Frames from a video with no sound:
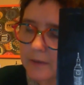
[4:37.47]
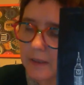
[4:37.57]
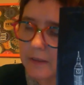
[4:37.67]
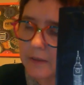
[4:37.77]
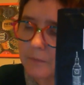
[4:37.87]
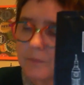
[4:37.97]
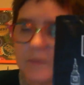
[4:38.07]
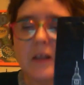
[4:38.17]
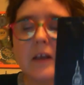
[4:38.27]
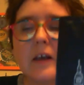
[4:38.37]
10,
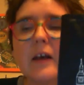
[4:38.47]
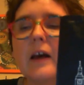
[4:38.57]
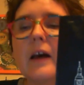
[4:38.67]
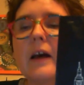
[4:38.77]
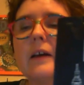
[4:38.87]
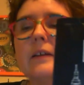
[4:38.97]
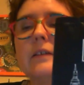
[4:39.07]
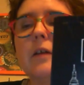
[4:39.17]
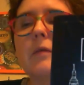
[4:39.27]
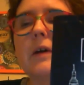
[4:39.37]

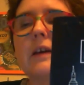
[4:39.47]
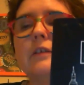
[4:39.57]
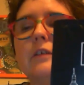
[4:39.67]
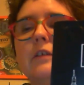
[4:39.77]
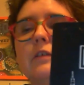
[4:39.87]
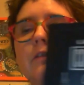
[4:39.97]
and I guess you just